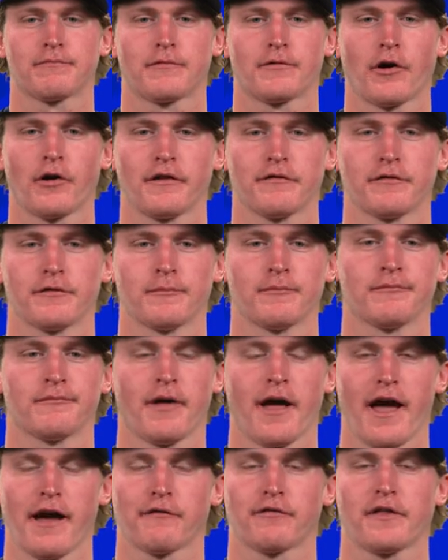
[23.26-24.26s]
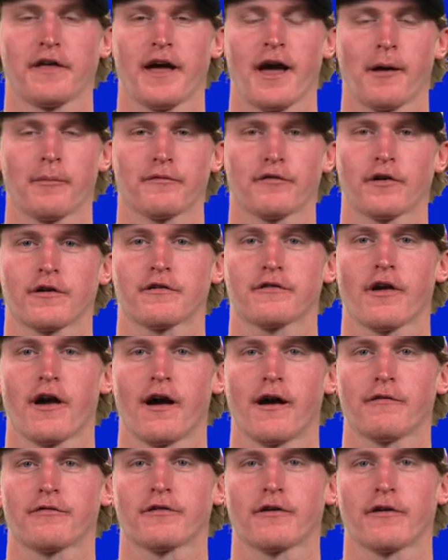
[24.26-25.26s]
Don't even have the app first
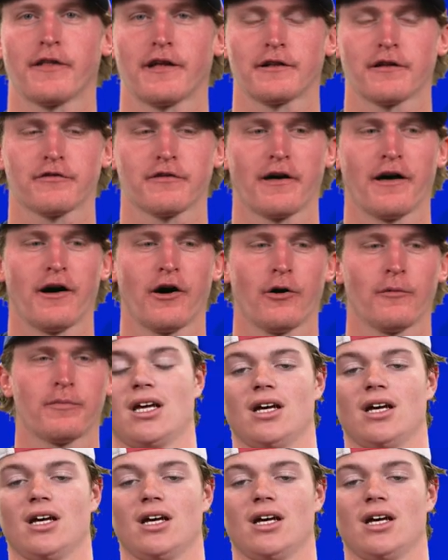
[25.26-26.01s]
off, so that doesn't help.